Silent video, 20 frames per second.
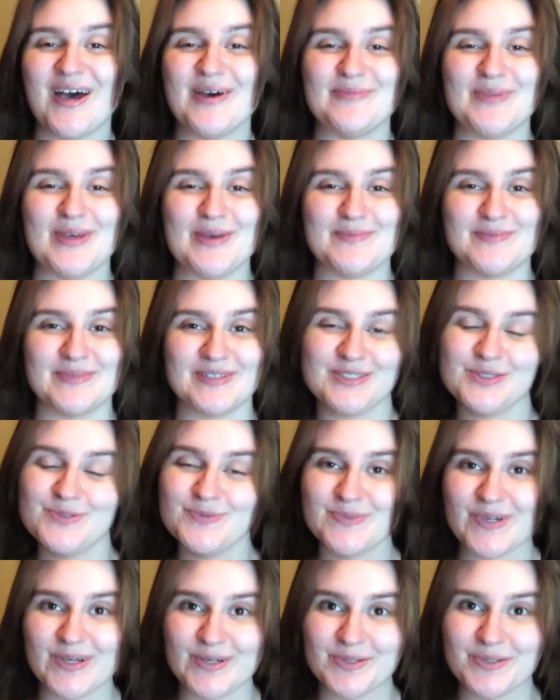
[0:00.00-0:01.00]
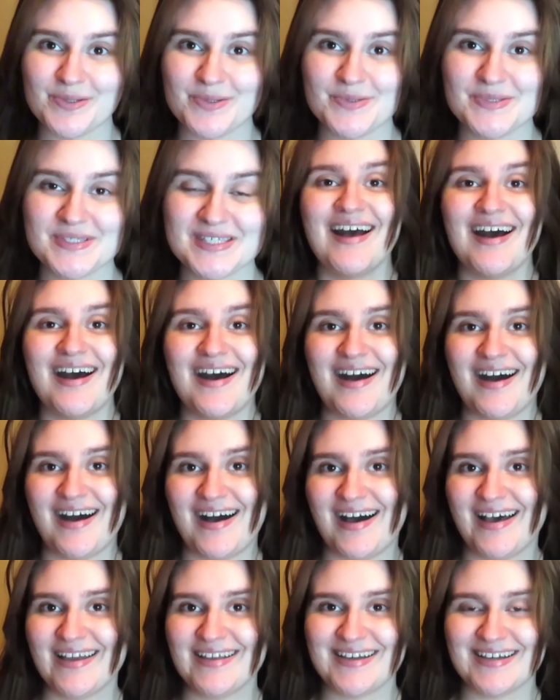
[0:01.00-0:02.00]
I'm Emily Rose.
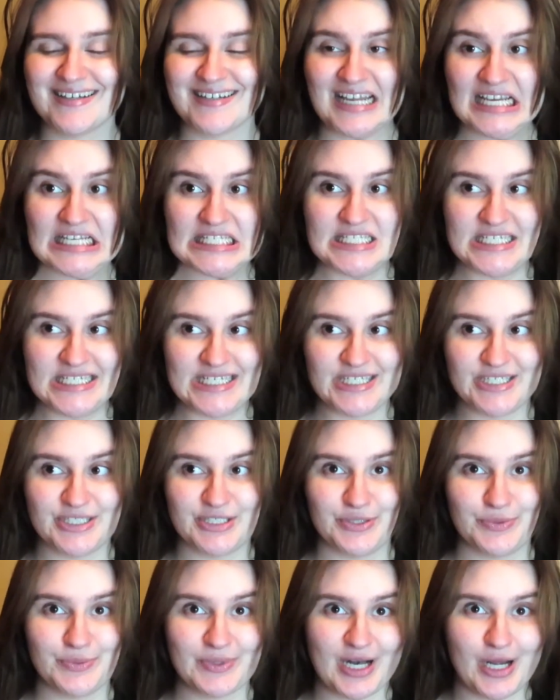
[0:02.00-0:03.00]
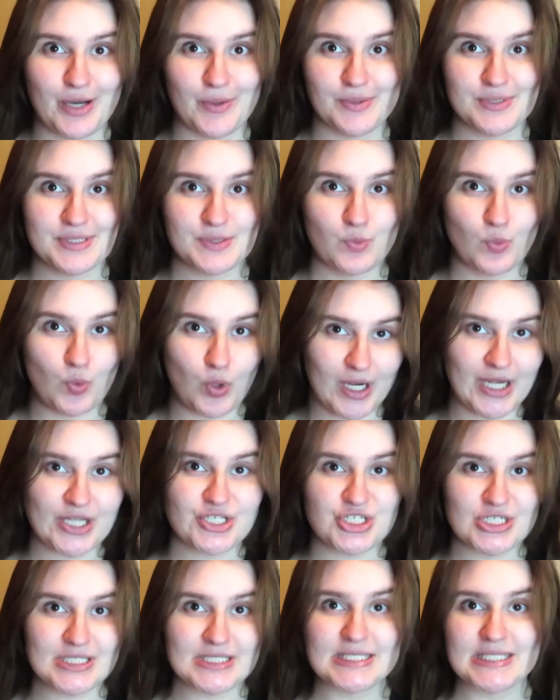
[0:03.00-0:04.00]
I got an idea when I was
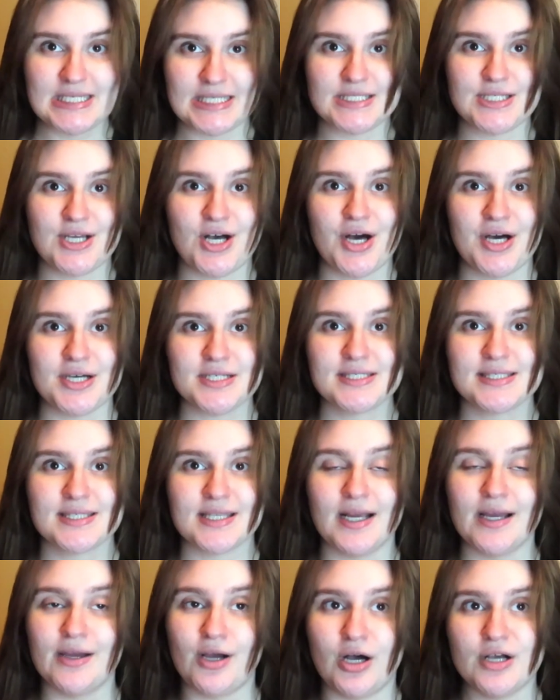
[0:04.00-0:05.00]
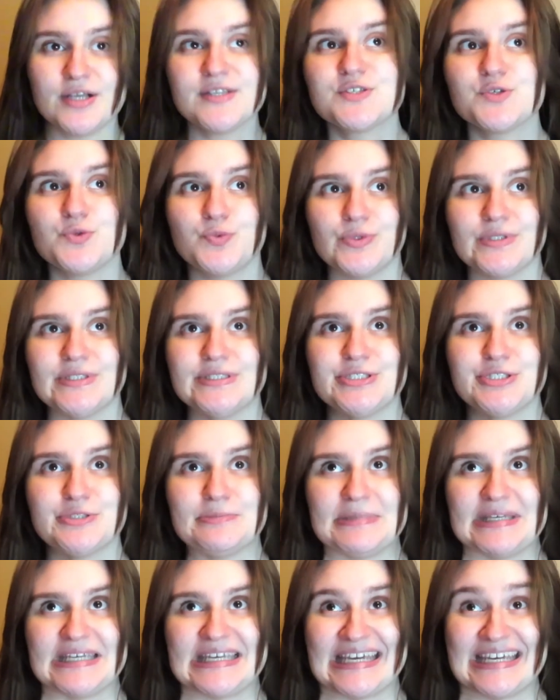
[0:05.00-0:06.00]
watching TikToks that I also wanted to
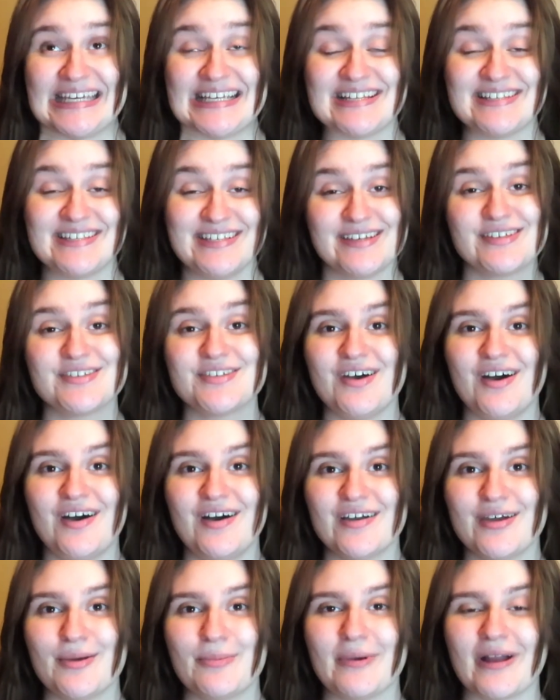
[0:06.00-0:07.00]
make a TikTok,